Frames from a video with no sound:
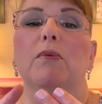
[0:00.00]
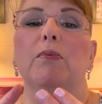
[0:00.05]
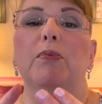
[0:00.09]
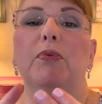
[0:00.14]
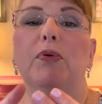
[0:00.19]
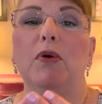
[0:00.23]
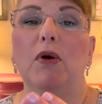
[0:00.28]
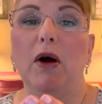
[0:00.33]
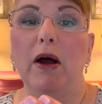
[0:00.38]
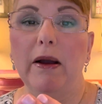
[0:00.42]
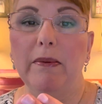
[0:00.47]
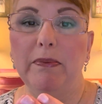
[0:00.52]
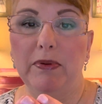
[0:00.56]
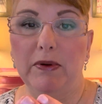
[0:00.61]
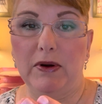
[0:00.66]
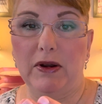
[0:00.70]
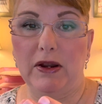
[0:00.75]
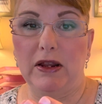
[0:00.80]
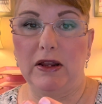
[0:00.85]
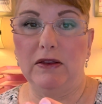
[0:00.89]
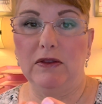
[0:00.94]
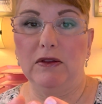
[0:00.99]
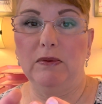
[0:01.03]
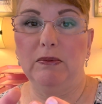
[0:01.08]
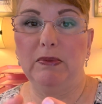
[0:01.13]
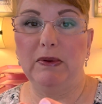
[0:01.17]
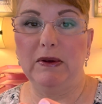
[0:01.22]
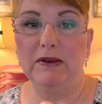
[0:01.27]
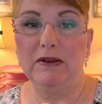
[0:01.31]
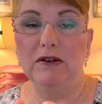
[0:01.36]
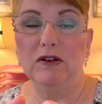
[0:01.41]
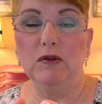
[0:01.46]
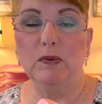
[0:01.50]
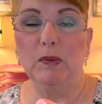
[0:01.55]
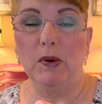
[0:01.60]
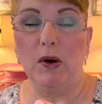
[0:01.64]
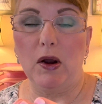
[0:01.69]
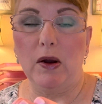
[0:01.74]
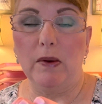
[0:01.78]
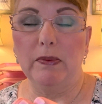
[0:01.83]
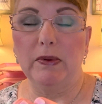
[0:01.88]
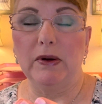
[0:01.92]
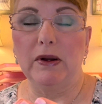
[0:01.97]
property, the business
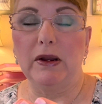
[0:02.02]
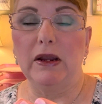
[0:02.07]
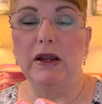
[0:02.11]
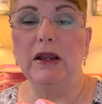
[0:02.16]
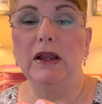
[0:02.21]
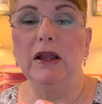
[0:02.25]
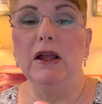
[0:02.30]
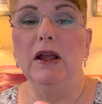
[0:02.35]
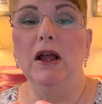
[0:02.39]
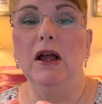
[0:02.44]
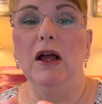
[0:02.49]
property,